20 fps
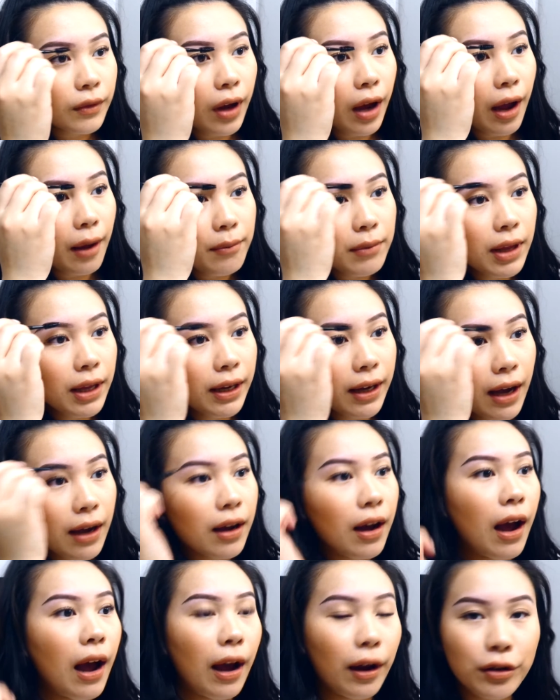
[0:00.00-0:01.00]
I'm like
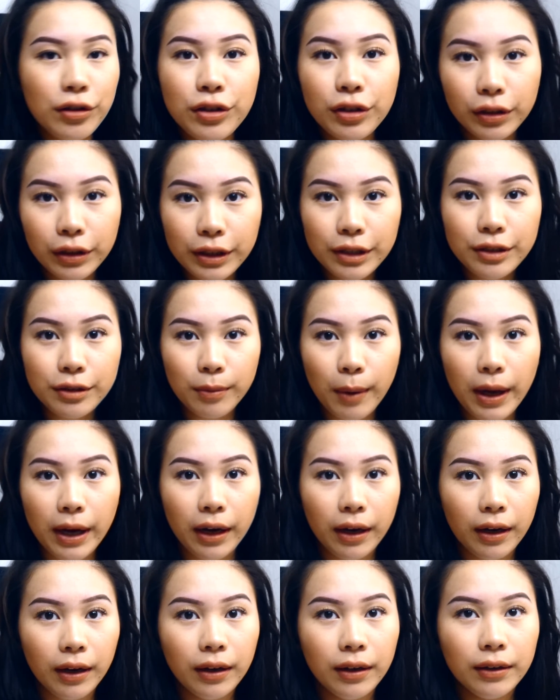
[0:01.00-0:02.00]
actually
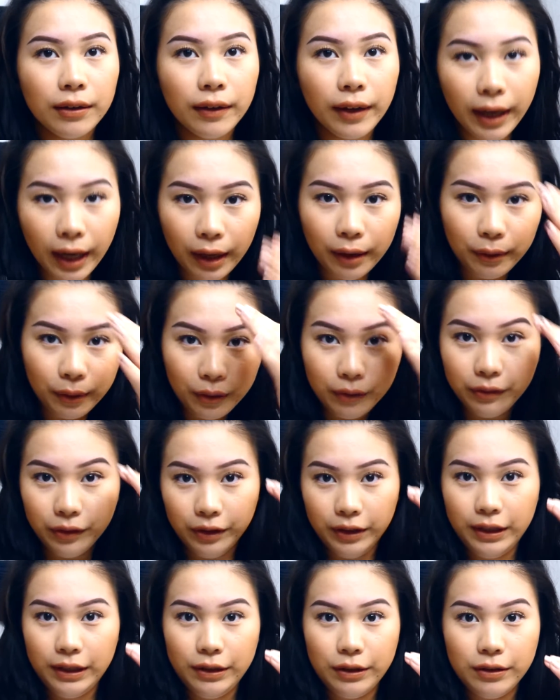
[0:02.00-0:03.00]
sweating. Like, I don't know if
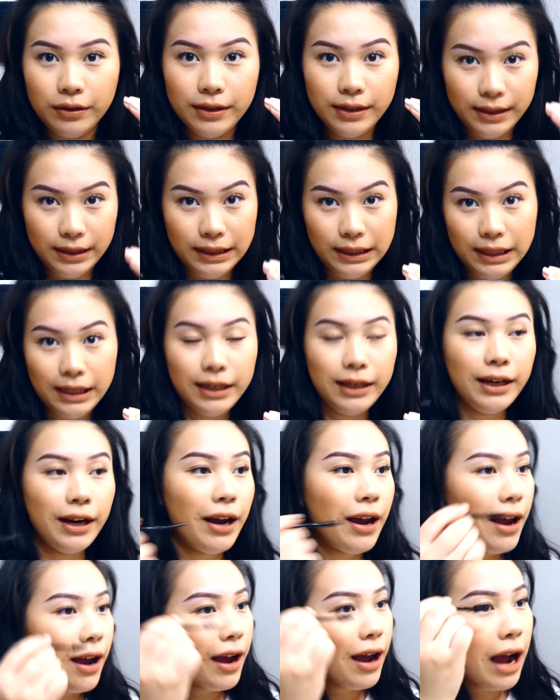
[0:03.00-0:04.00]
you can see.
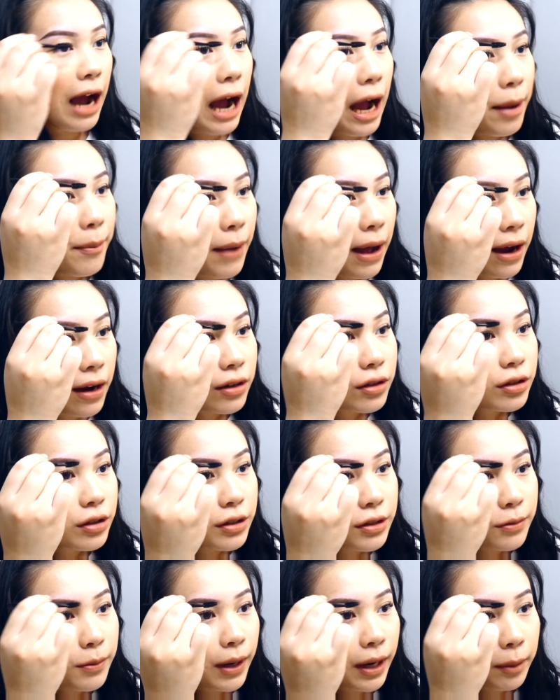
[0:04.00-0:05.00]
I'm
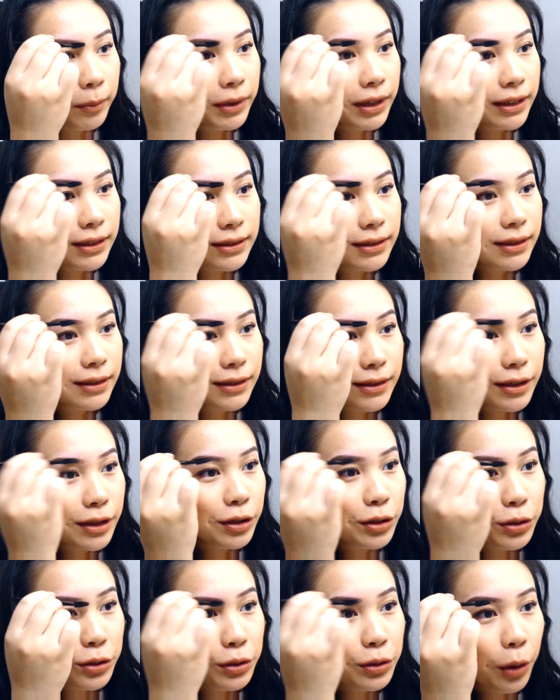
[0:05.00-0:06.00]
actually sweating because this
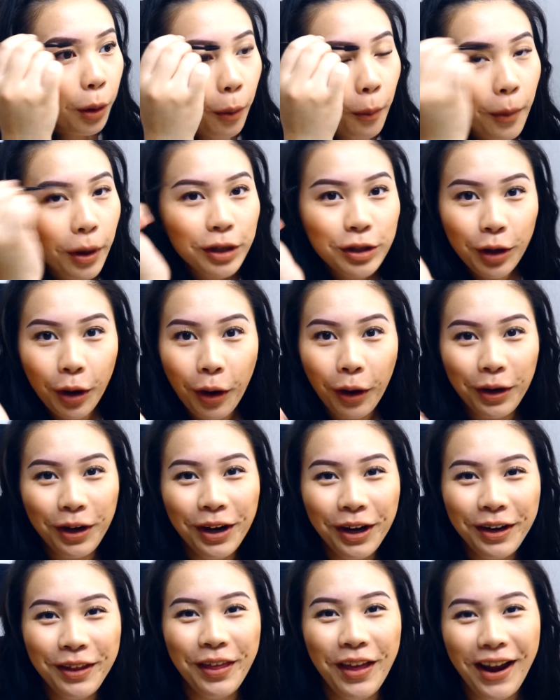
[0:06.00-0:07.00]
is so much harder
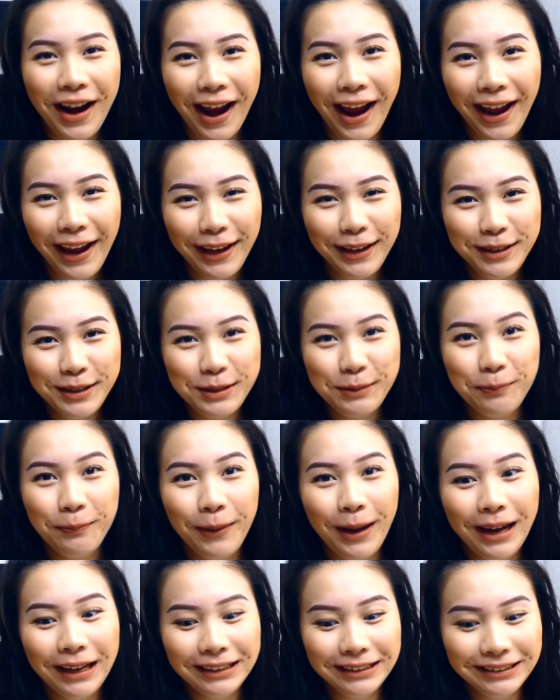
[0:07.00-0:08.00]
than I
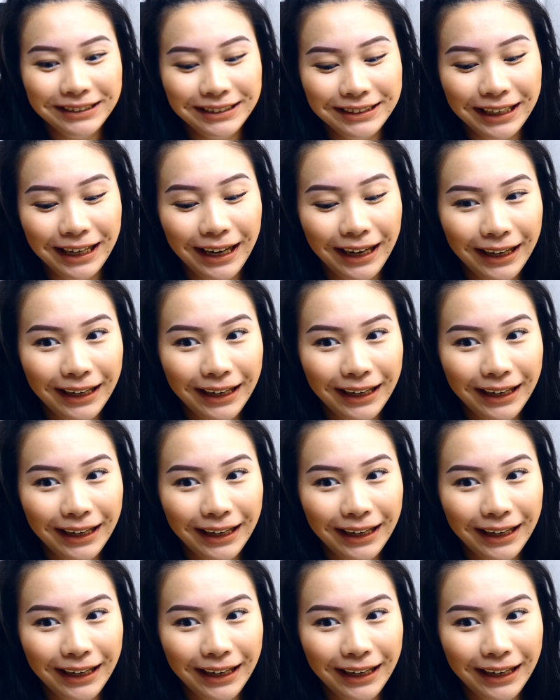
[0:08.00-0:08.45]
expected.